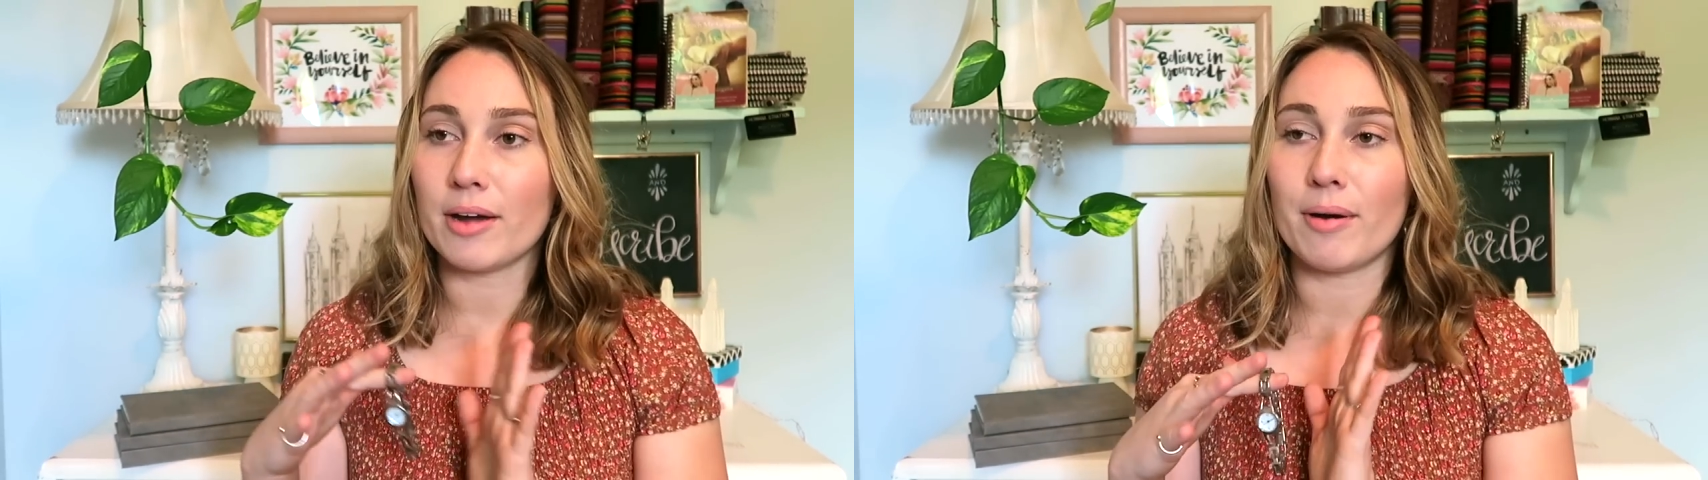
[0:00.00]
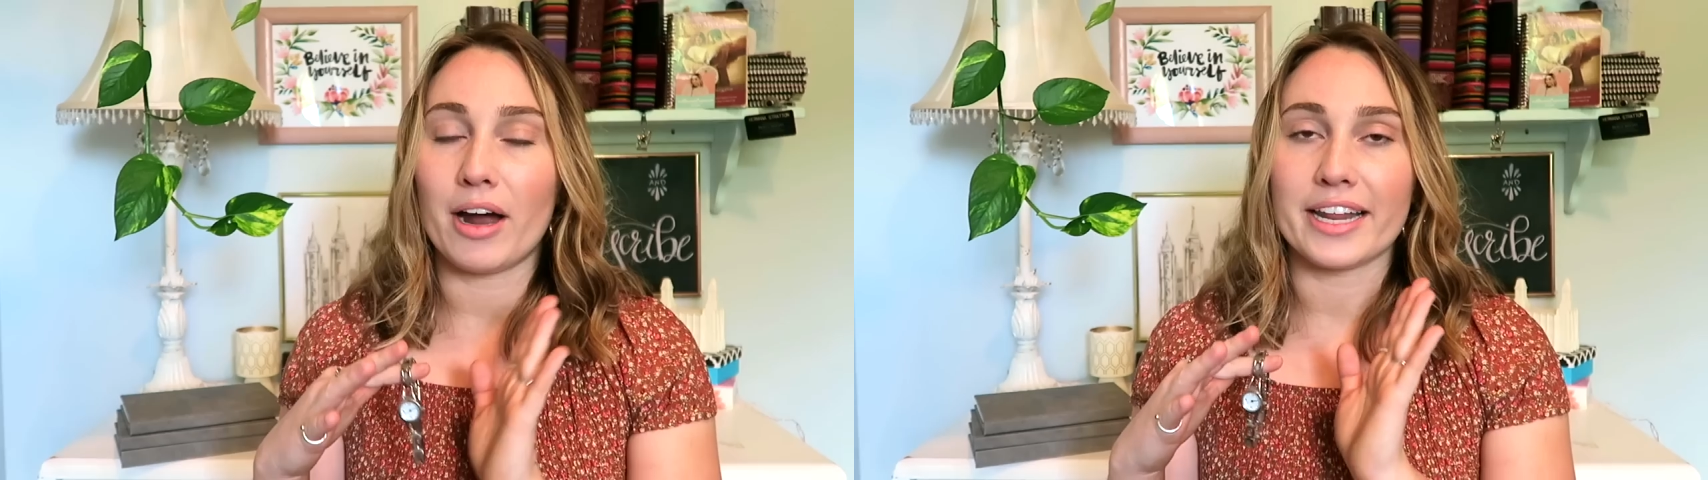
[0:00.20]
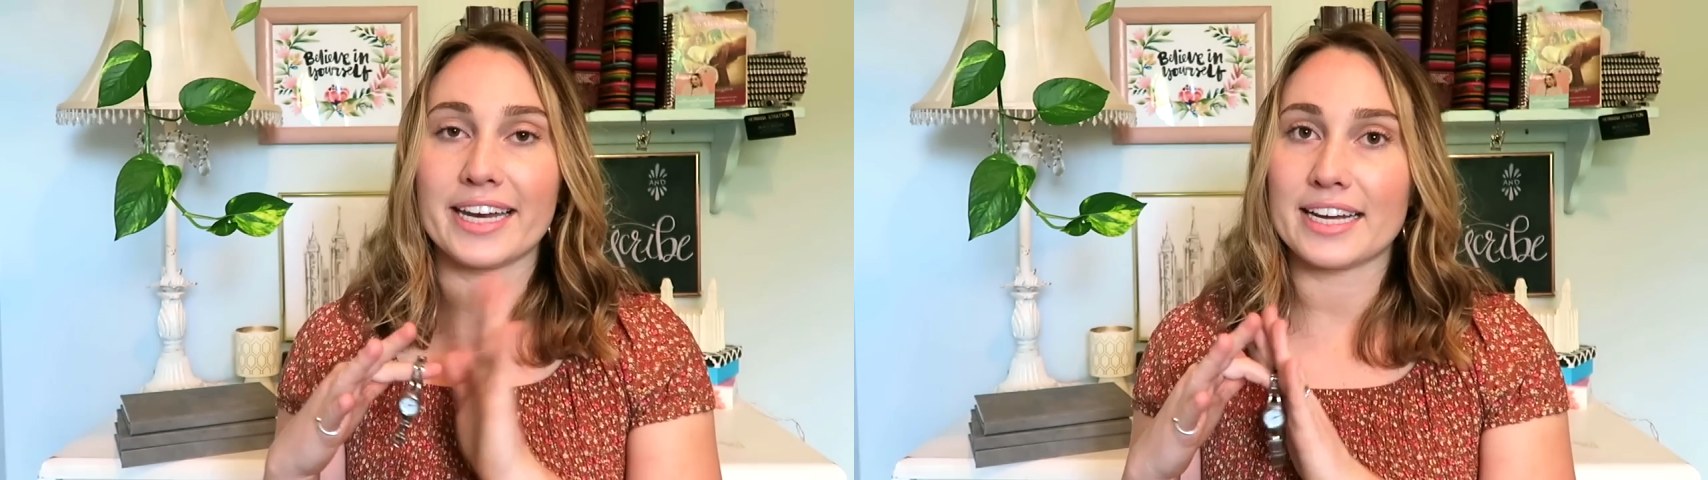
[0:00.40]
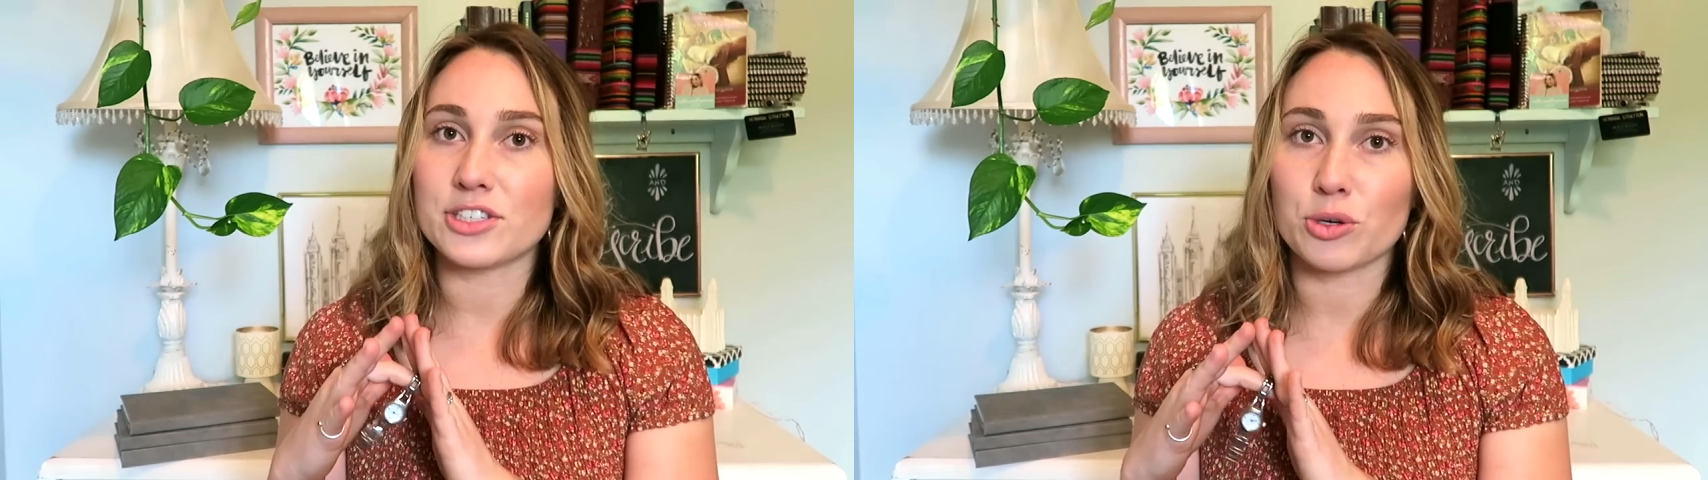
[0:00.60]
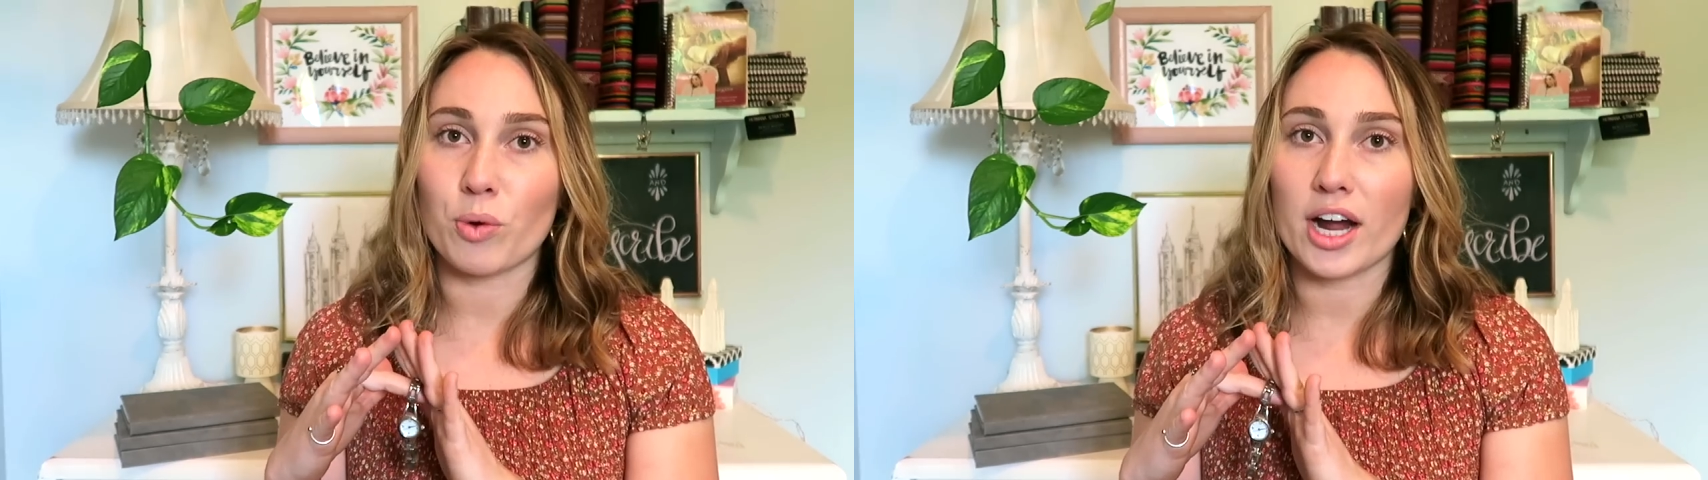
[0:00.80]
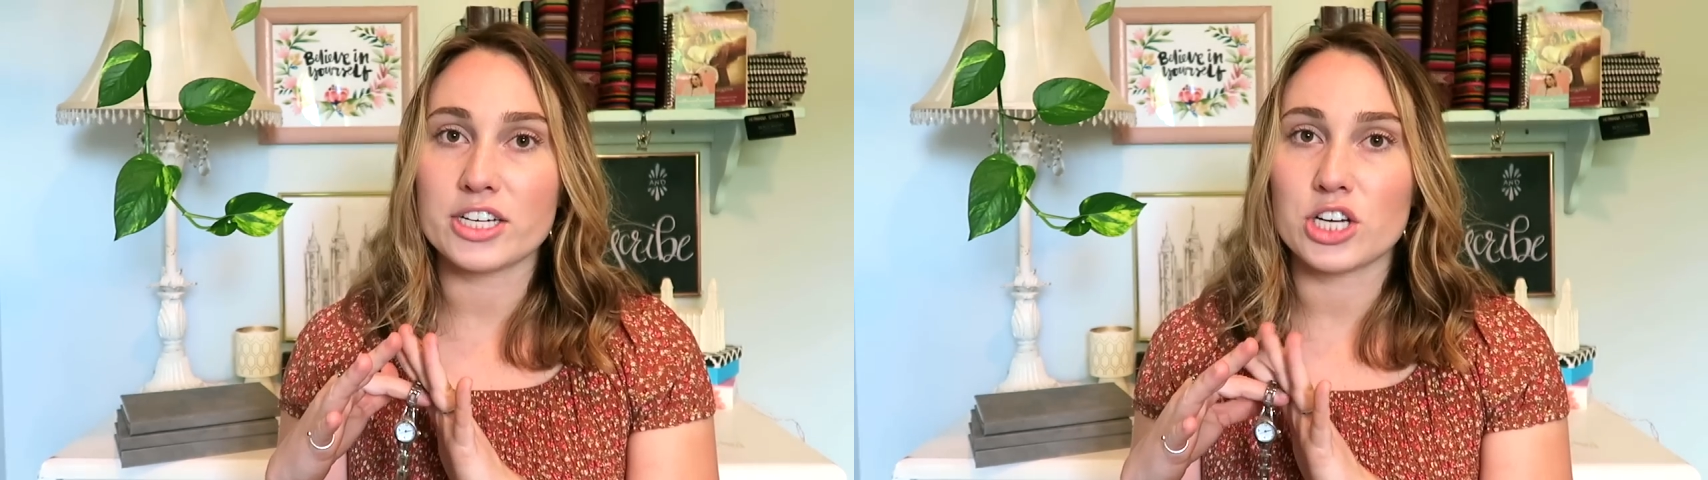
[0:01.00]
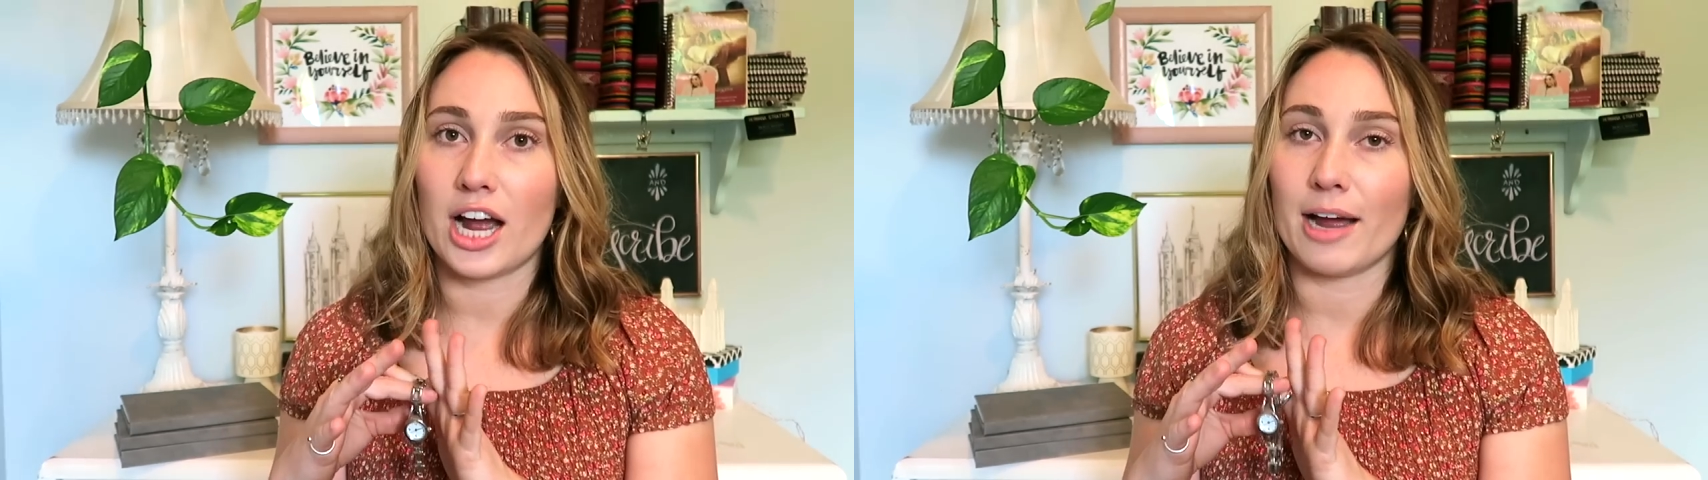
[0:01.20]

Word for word: bit on a nicer watch.